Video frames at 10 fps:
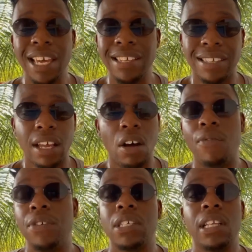is
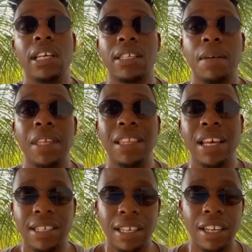obviously something
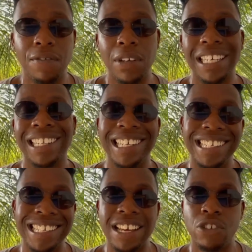that significantly
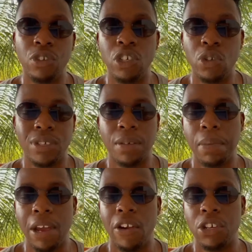does reduce the
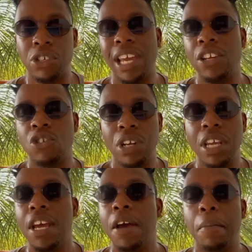barrier to entry,
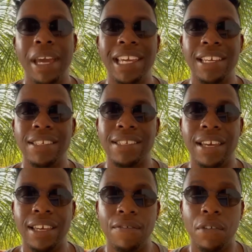making
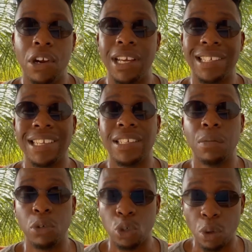staking very accessible to